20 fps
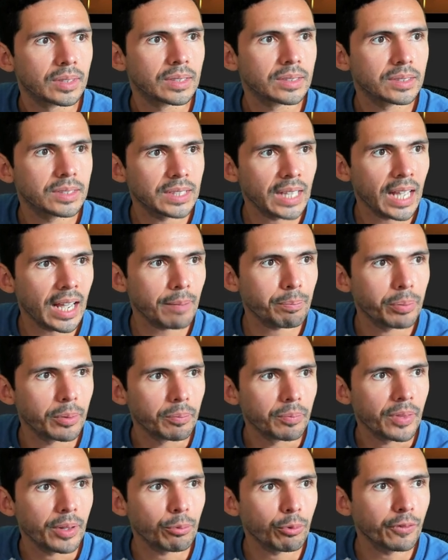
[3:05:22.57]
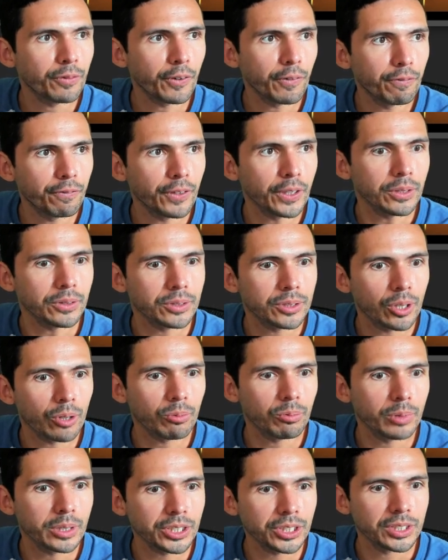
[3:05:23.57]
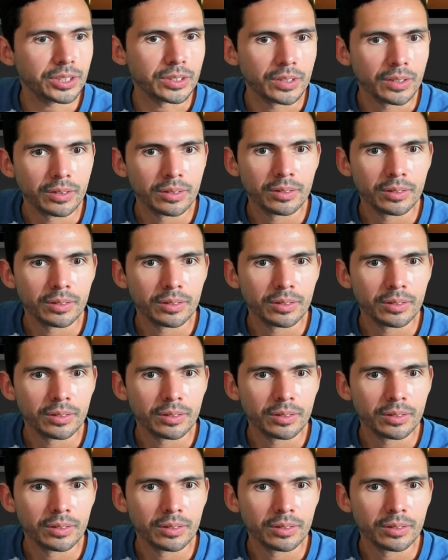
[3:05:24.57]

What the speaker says: Zap them. They will fulfill no wishes.